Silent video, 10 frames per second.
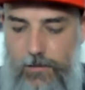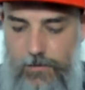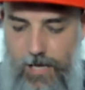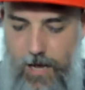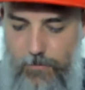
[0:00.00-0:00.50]

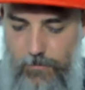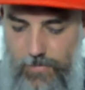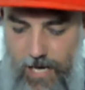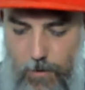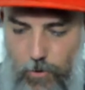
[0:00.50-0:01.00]

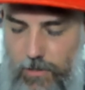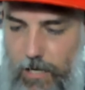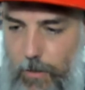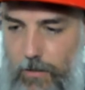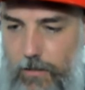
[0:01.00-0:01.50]
Sam will
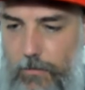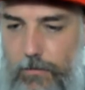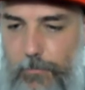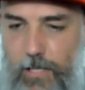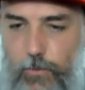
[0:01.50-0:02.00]
come on,
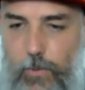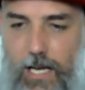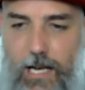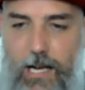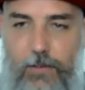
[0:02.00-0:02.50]
but
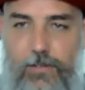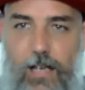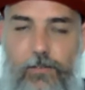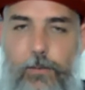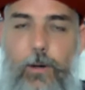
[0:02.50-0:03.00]
we have to
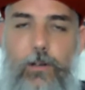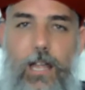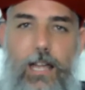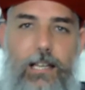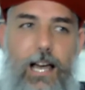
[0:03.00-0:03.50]
have him on
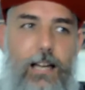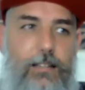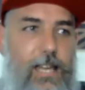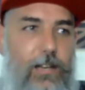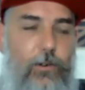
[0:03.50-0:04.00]
at like
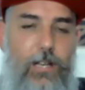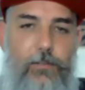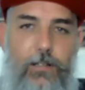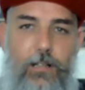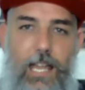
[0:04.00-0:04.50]
10 or
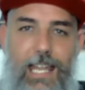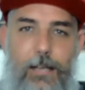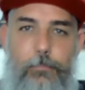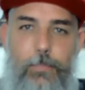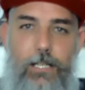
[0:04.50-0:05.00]
11
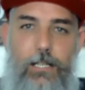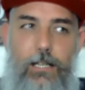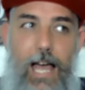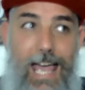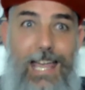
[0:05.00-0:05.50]

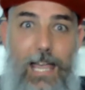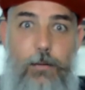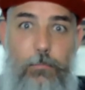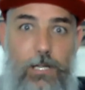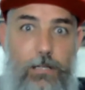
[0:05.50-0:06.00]

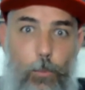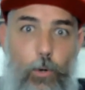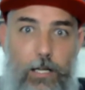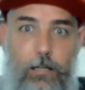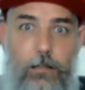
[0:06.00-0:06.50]
a.m. in the
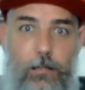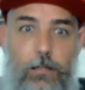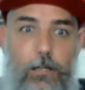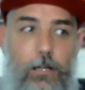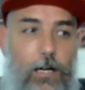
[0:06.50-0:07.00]
morning.
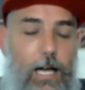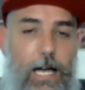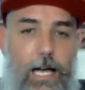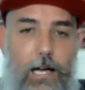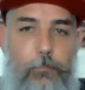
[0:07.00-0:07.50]

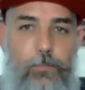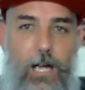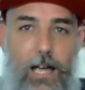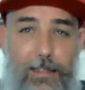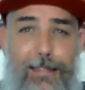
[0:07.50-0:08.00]
And
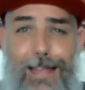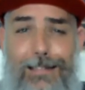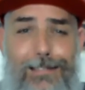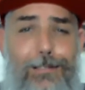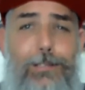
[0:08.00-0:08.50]
then
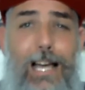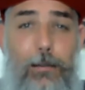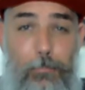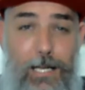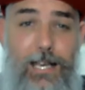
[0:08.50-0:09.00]
that's still
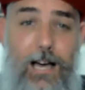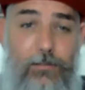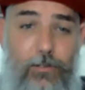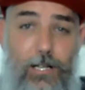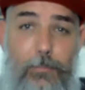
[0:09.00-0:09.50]
like
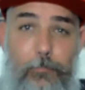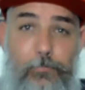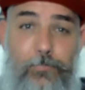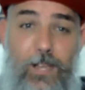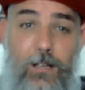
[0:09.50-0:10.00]
midnight for him.
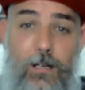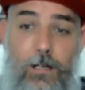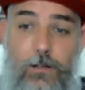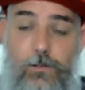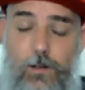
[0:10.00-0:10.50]

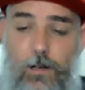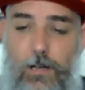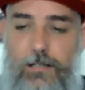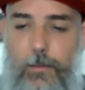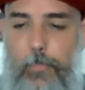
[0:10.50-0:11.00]
So
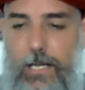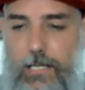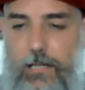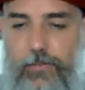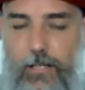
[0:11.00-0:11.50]
it's a
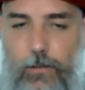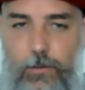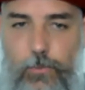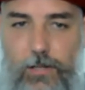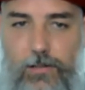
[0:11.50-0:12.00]
bit
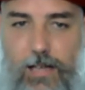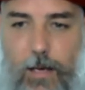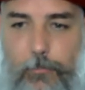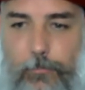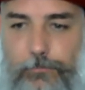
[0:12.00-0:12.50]
difficult with
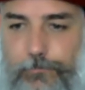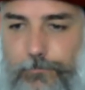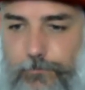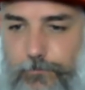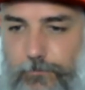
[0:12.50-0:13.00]
Sam.
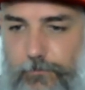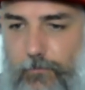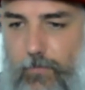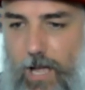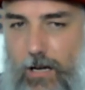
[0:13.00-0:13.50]

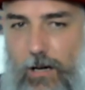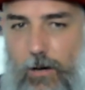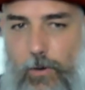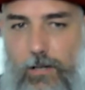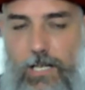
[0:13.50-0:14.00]
I
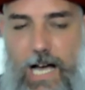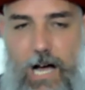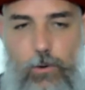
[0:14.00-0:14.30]
won't lie.